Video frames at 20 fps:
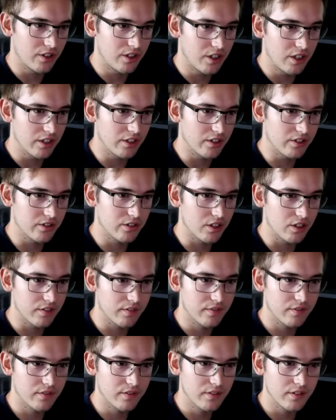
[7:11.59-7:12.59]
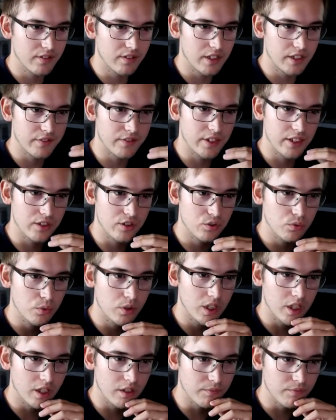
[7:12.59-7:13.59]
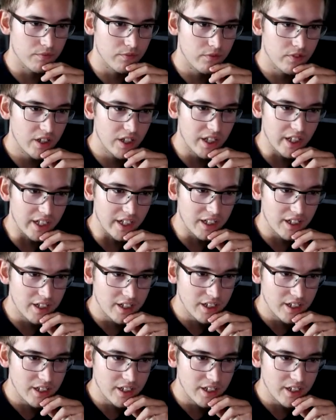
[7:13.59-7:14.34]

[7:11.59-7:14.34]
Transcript: other stuff, if that's what I'm filling.